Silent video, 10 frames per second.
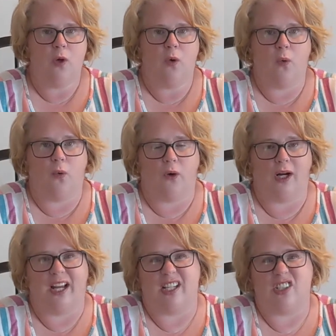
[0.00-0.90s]
or
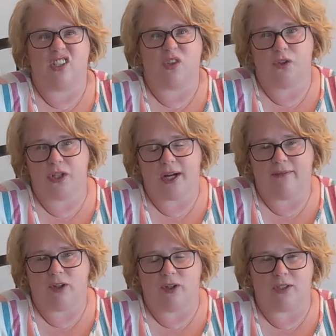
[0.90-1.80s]
a
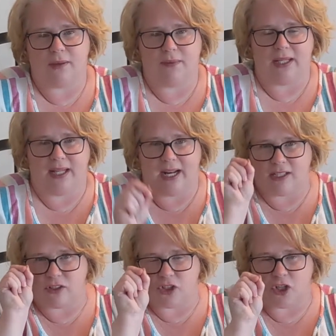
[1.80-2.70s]
screwdriver or something that
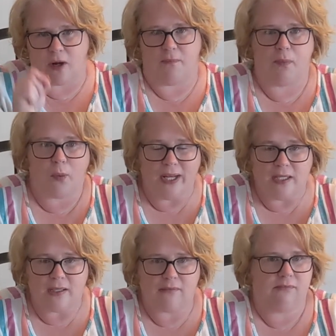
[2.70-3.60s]
has a sharp
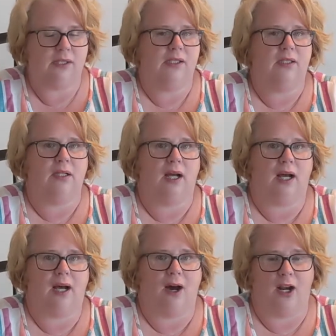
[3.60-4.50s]
point.
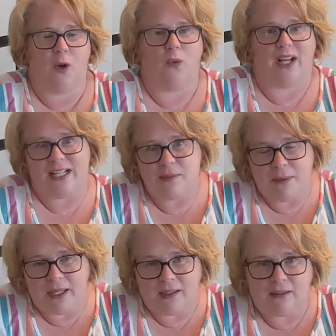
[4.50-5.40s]
An old ice
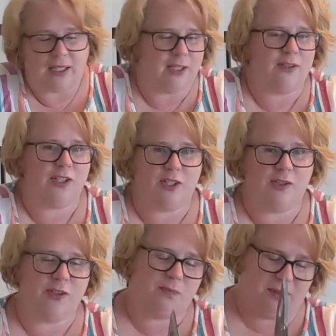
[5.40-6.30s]
pick I used to
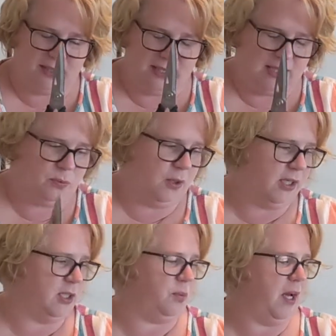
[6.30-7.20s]
use, but these work
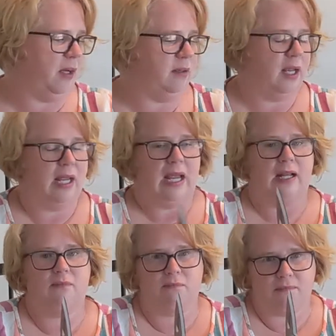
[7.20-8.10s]
as well.
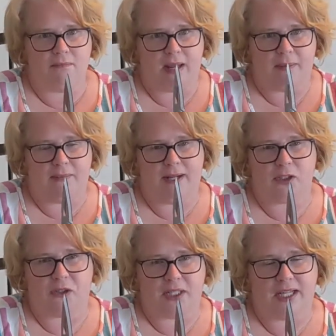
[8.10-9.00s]
Maybe make
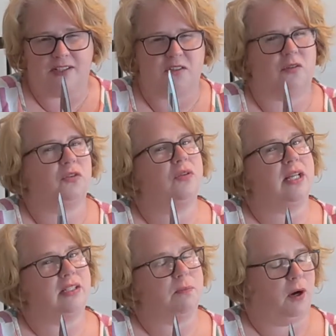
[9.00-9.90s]
sure the kids don't do
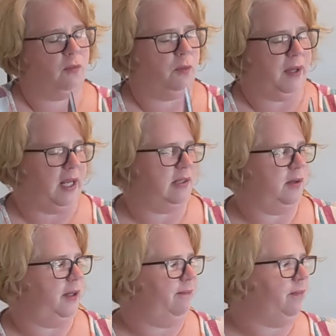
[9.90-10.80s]
this part when we get to
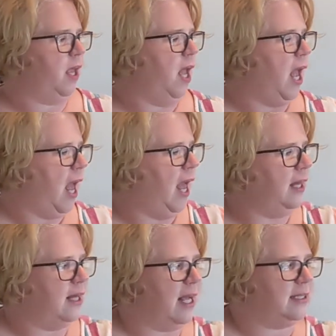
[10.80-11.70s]
it.
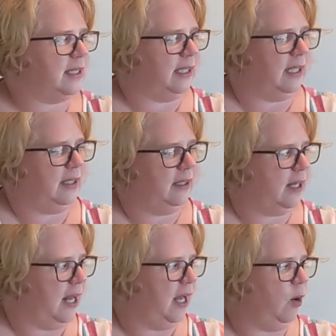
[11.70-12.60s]
And lastly,
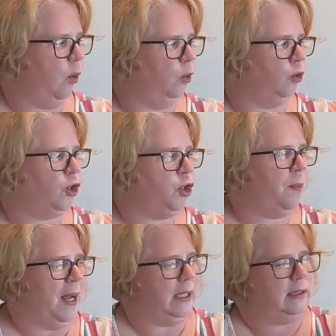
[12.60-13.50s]
an old
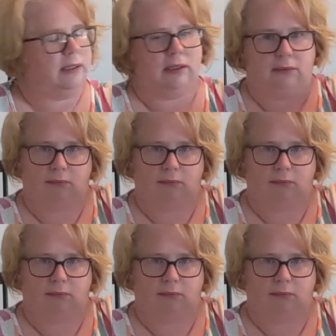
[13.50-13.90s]
shoebox,